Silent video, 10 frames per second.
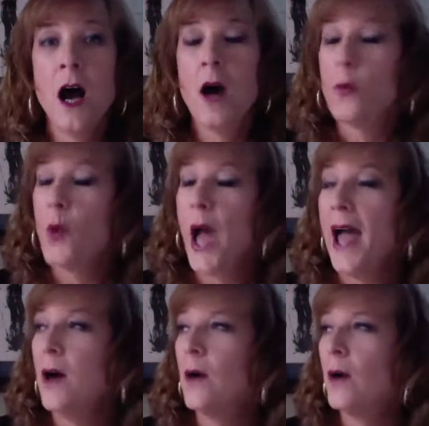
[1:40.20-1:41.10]

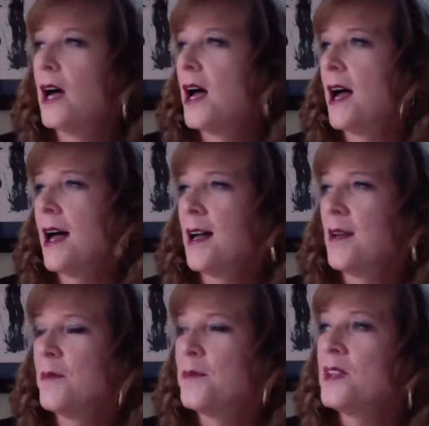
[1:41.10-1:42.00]
Wow.
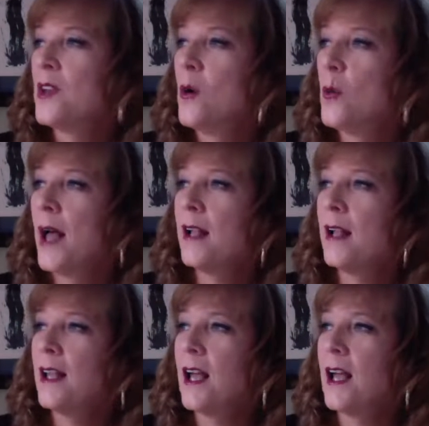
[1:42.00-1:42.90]

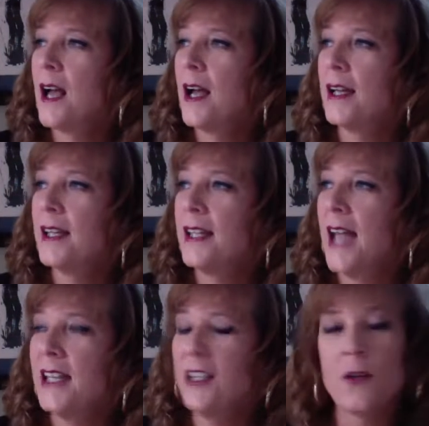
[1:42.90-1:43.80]
Well,
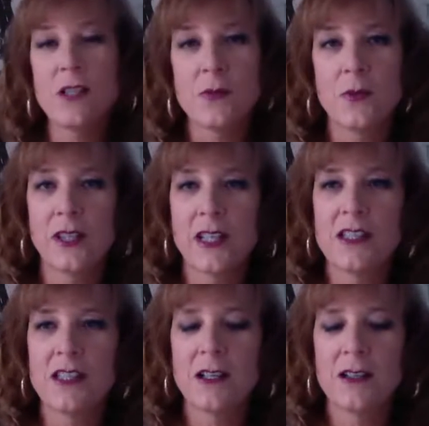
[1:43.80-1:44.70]
yeah, you know, it's
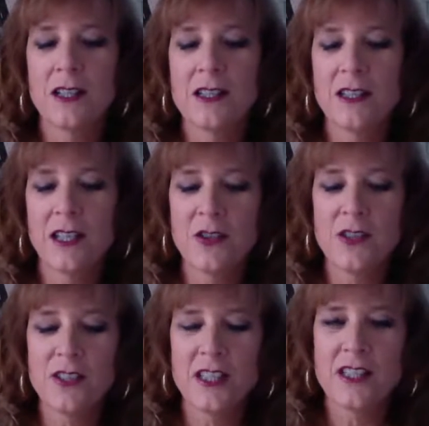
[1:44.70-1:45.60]
an
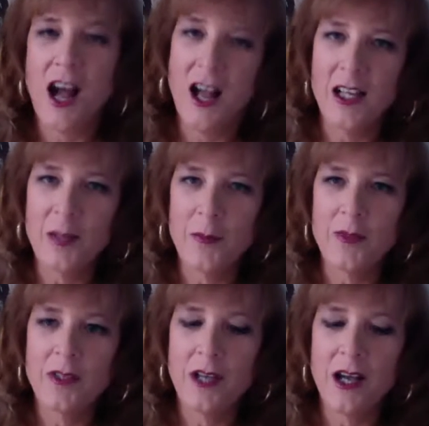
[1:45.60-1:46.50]
interesting time
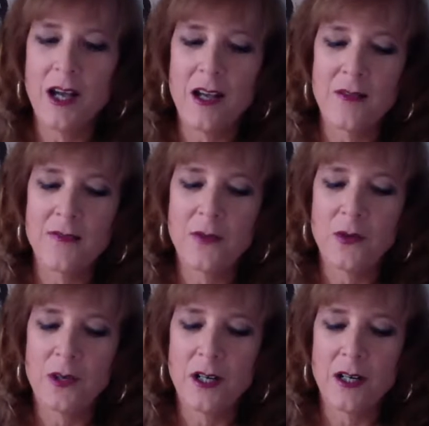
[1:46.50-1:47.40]

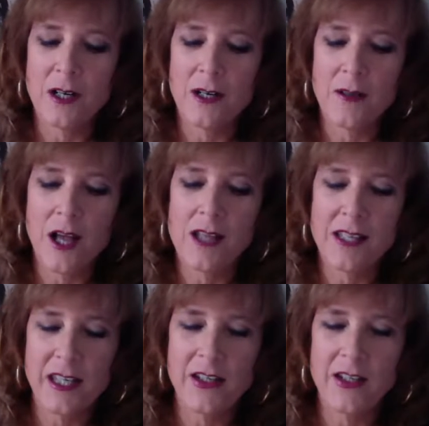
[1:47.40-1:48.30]
for us
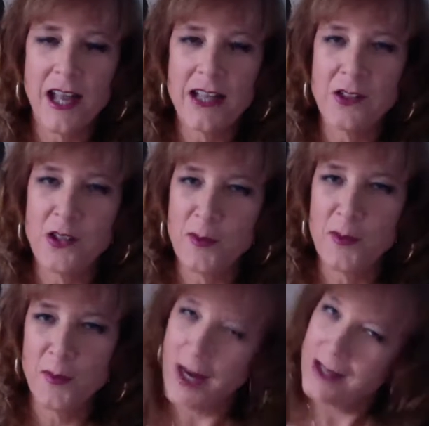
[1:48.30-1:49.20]
here at Zuzu
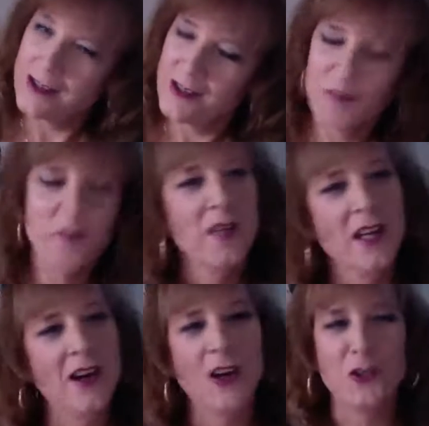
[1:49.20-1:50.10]
Bean Press,
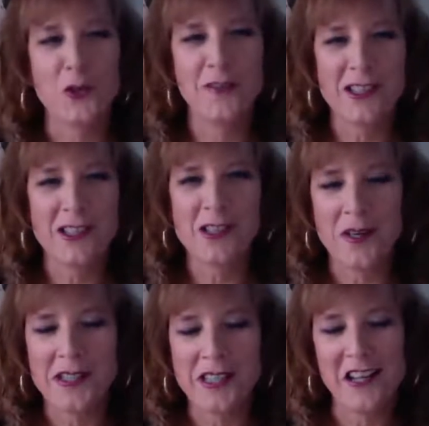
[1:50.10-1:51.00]
all two of us,
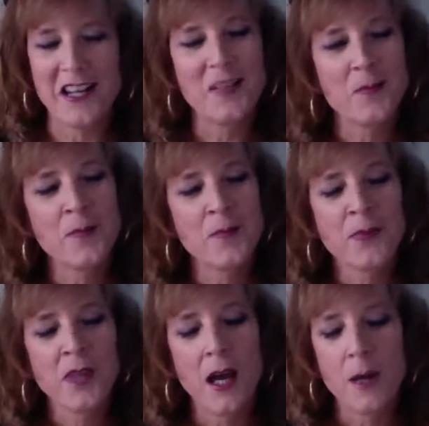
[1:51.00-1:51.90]
Marcy and I.
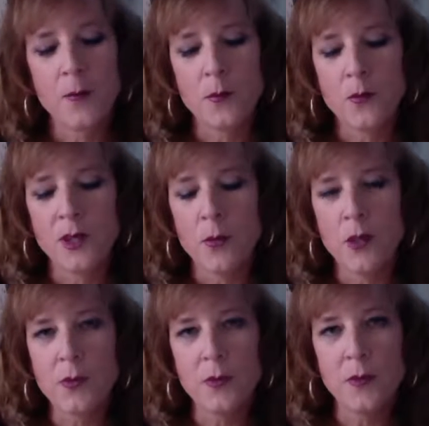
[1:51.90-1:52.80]
You know,
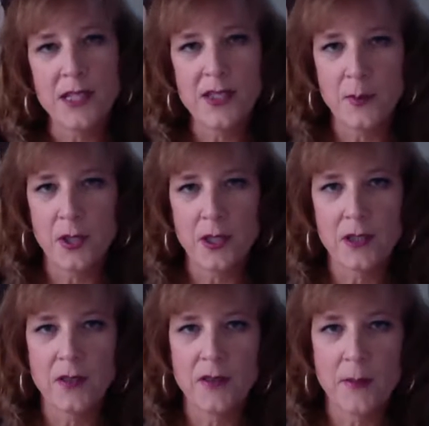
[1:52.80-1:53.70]
once we released the book
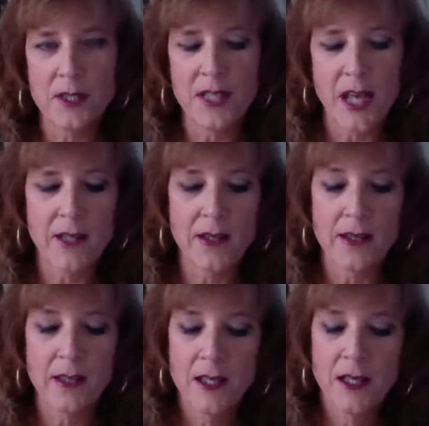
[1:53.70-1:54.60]
November
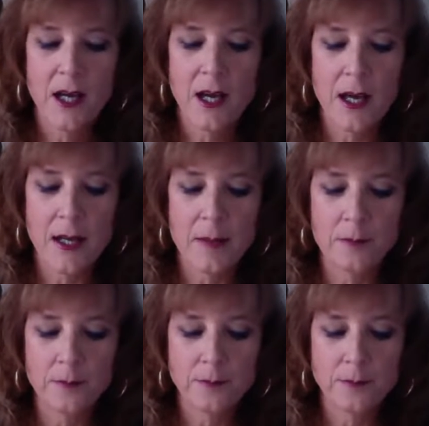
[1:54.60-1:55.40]
10th, it